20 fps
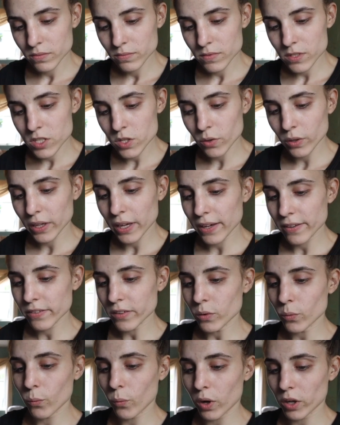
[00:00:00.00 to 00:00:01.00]
So in case
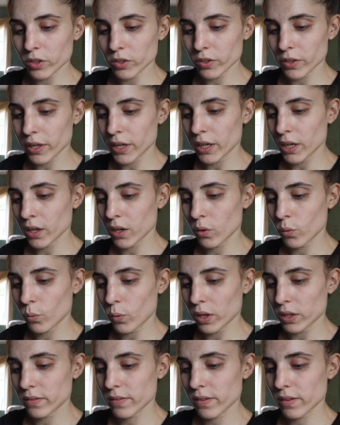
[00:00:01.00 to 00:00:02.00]
you're wondering
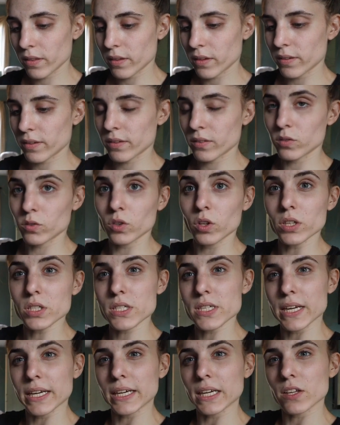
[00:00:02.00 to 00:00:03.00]
what this looks like,